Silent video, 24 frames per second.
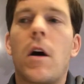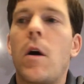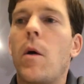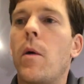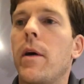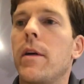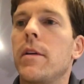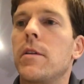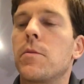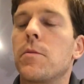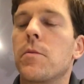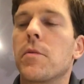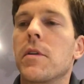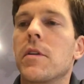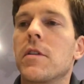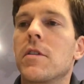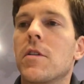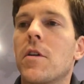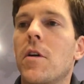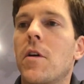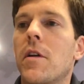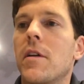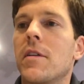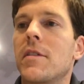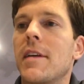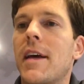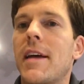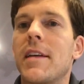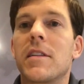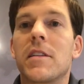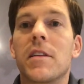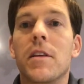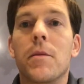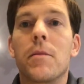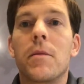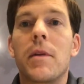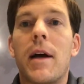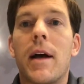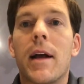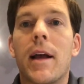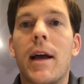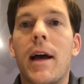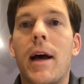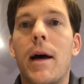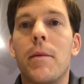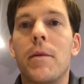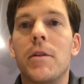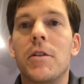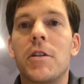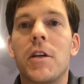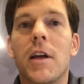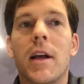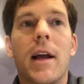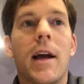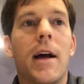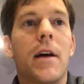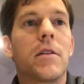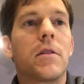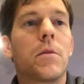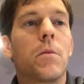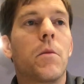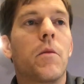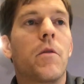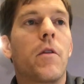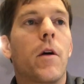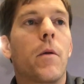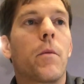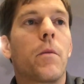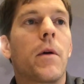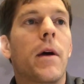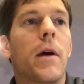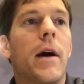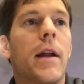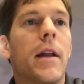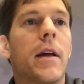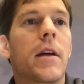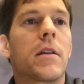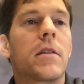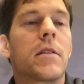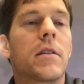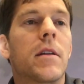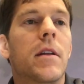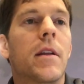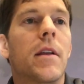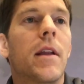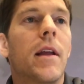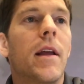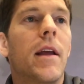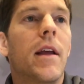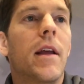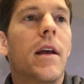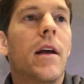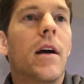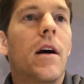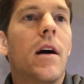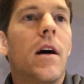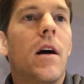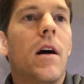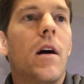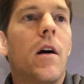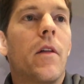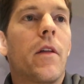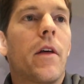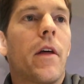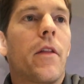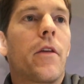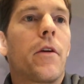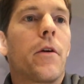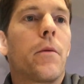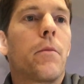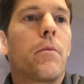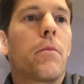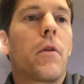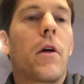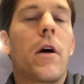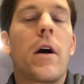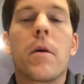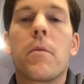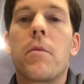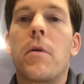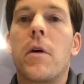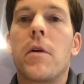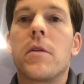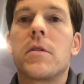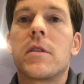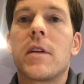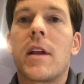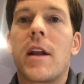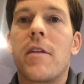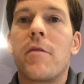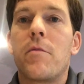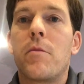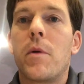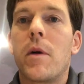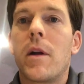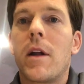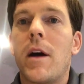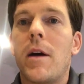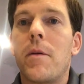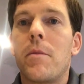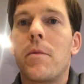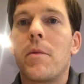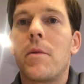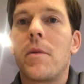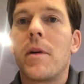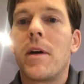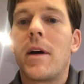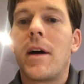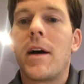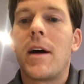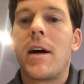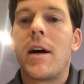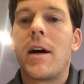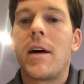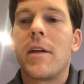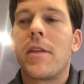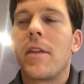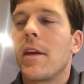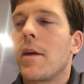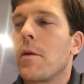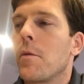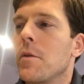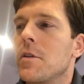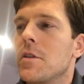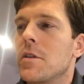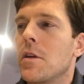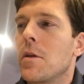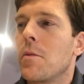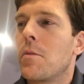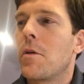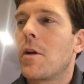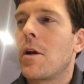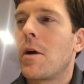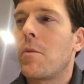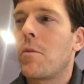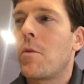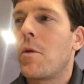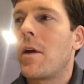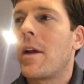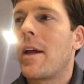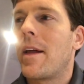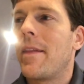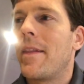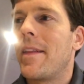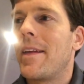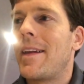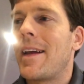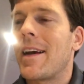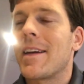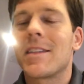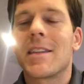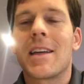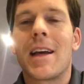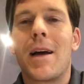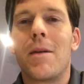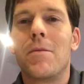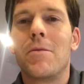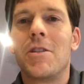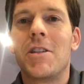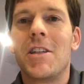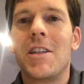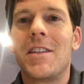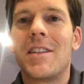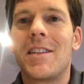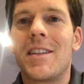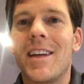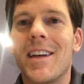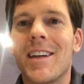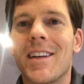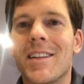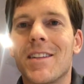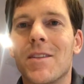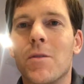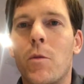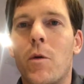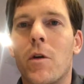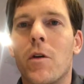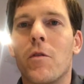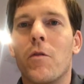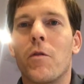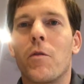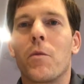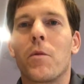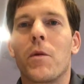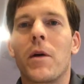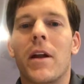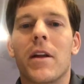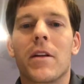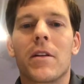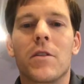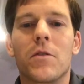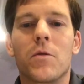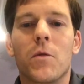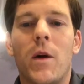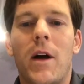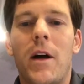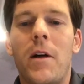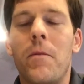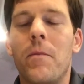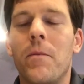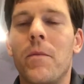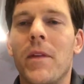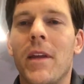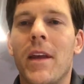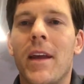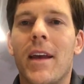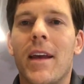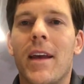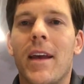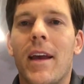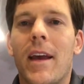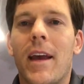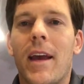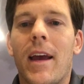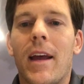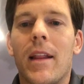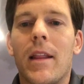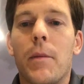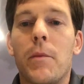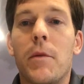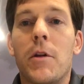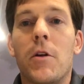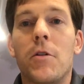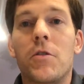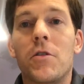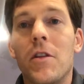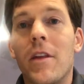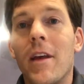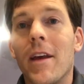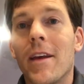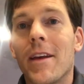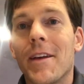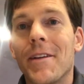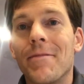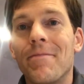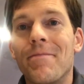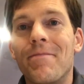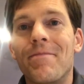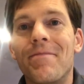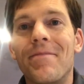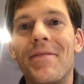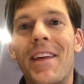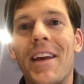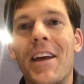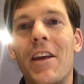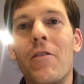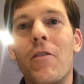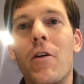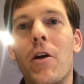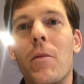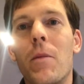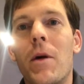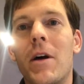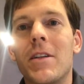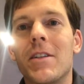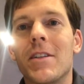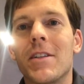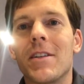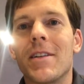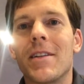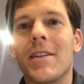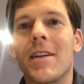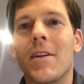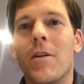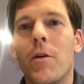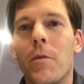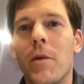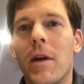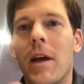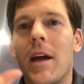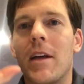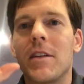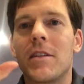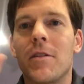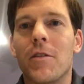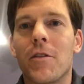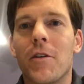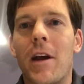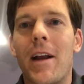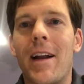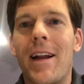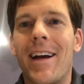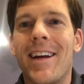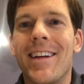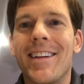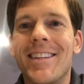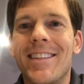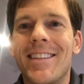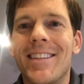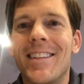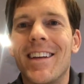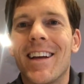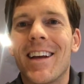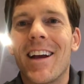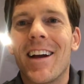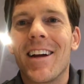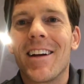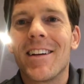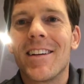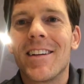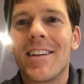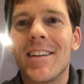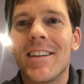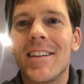always, please go to sizeslim.com and check out some of our products and all the other blog posts that I've put up. I think I recently put up one on the Dexcom G6, a wonderful product as well. And let me know what you think. Thank you very much and hope you guys have a great night. Take care.